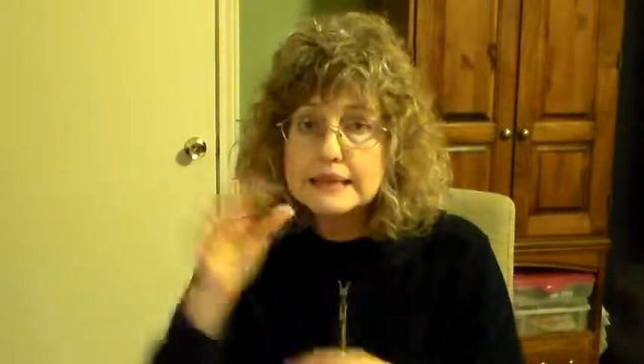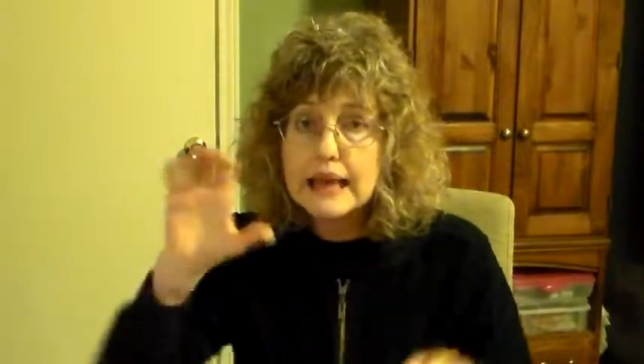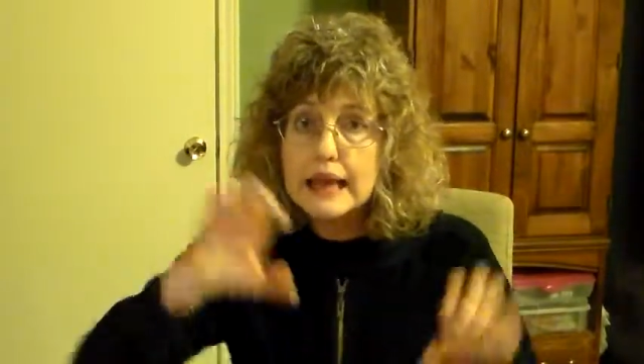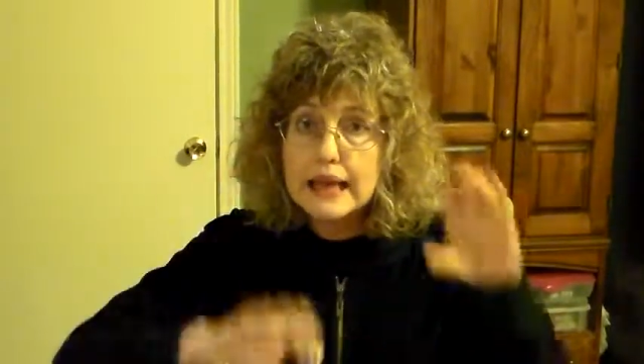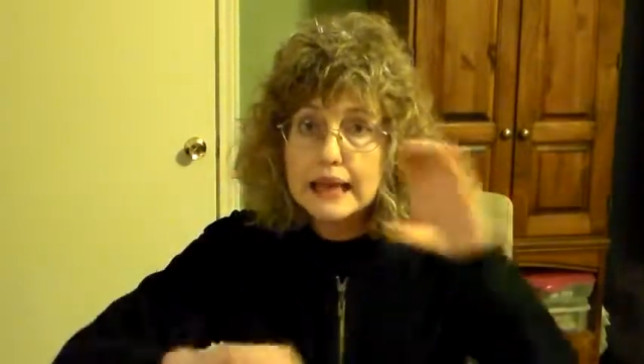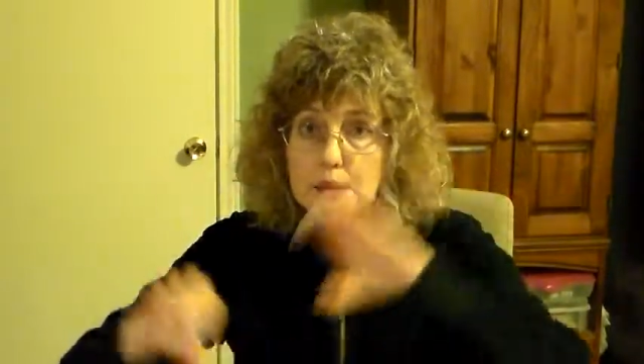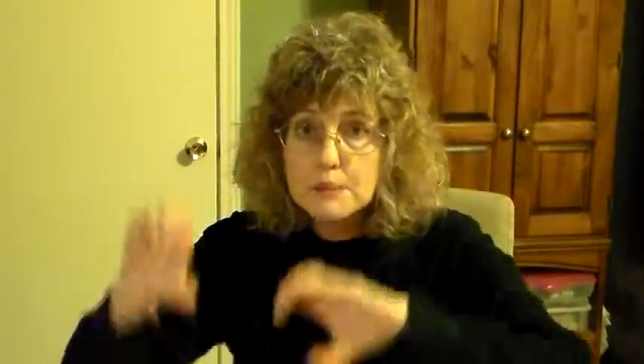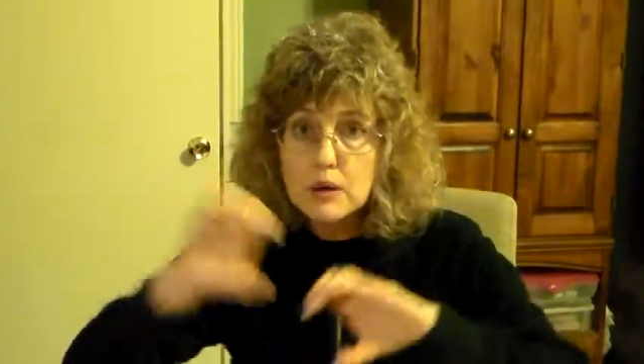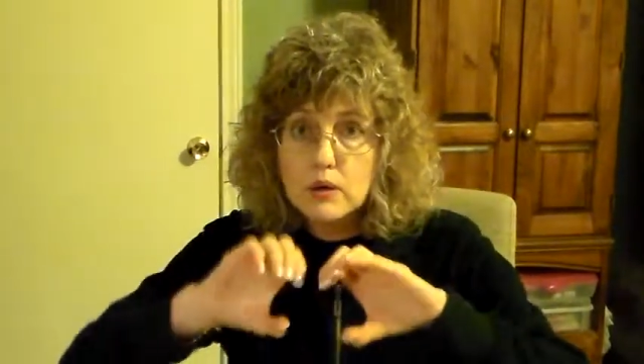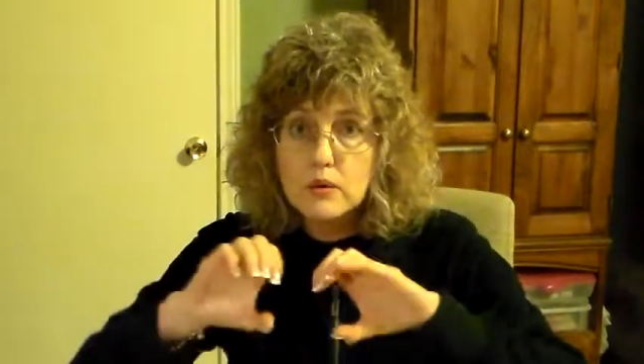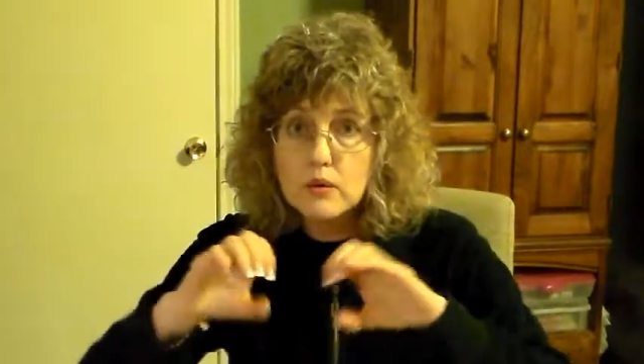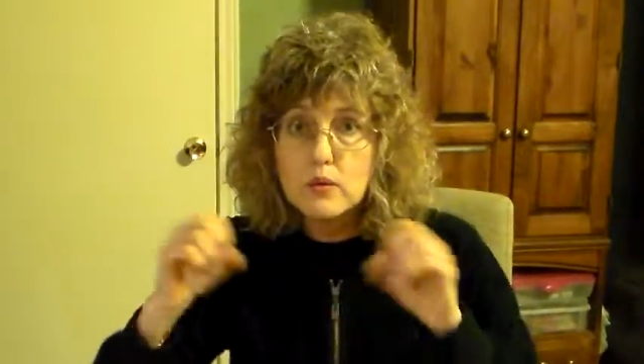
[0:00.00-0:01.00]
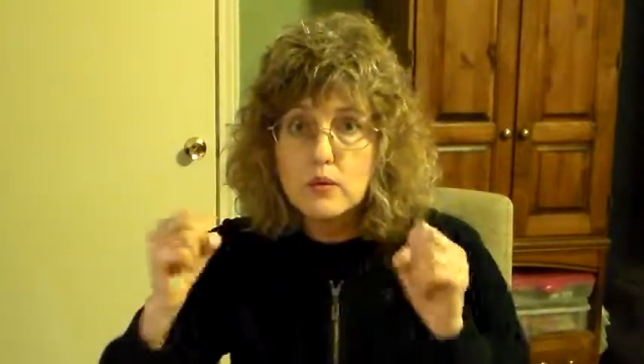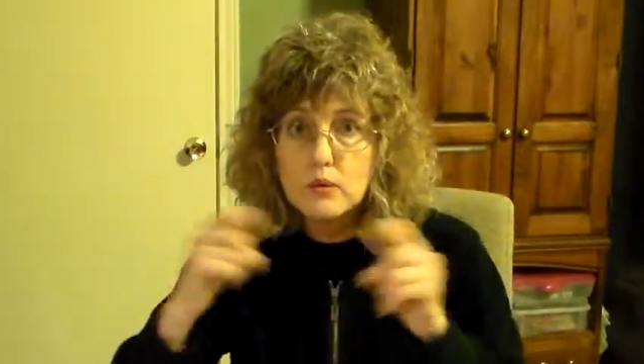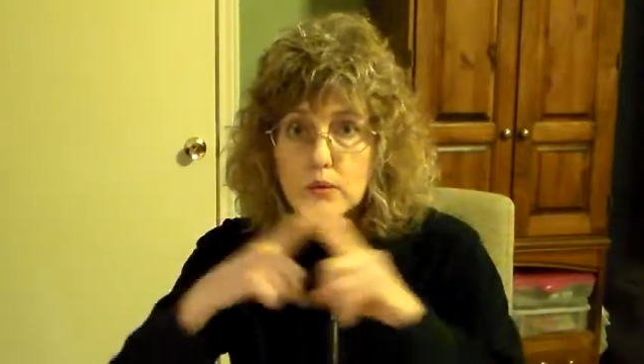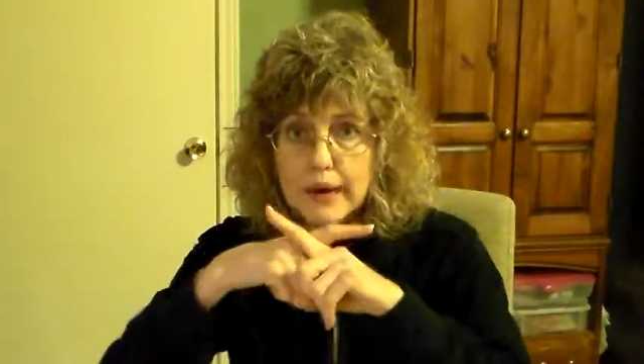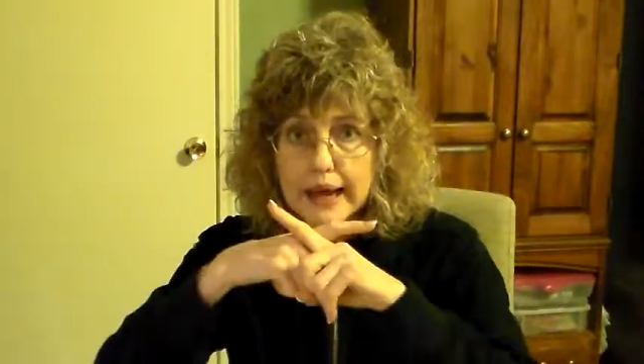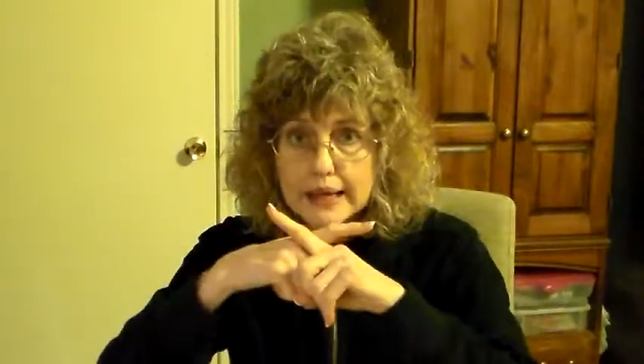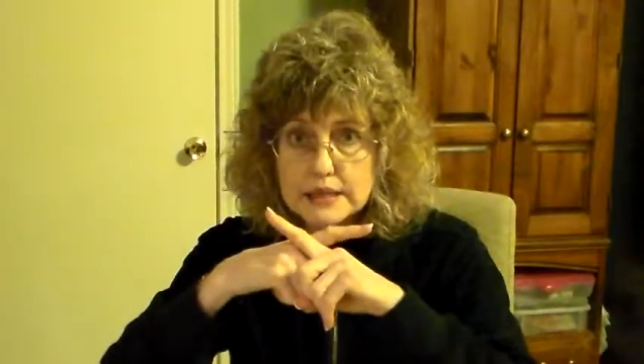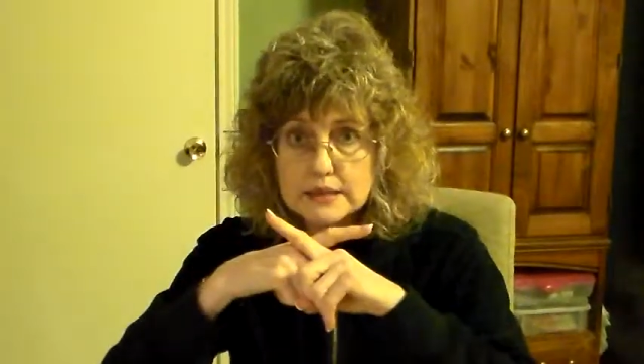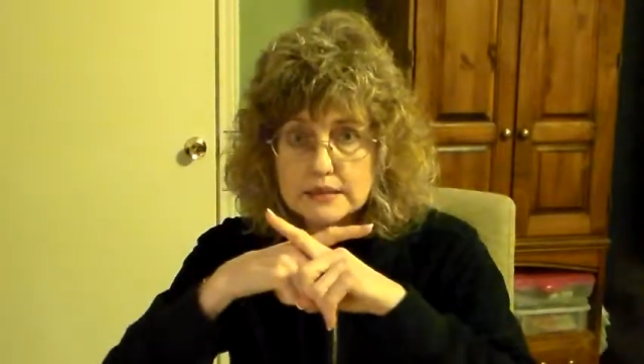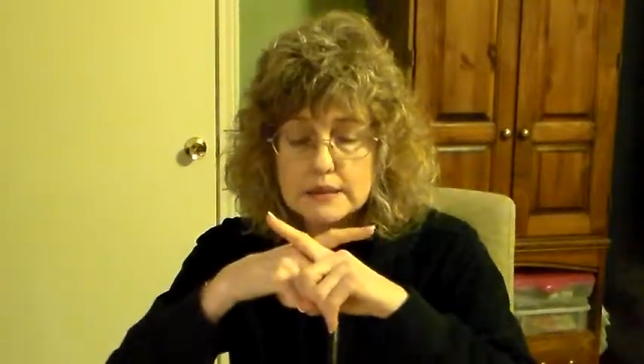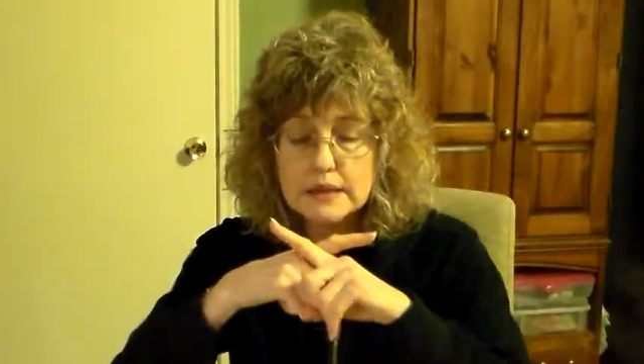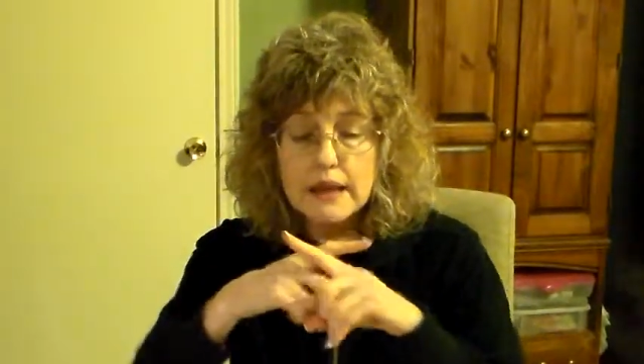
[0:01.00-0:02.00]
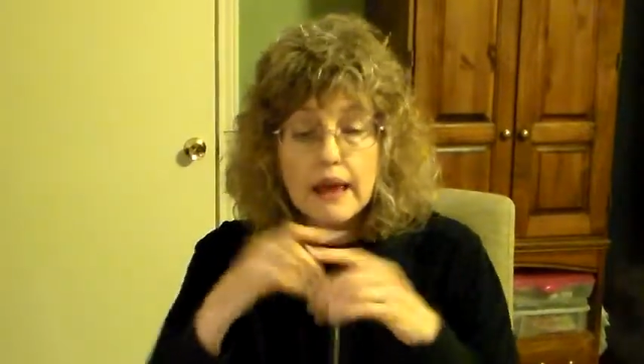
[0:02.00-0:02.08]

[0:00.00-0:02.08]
In this lesson, you should be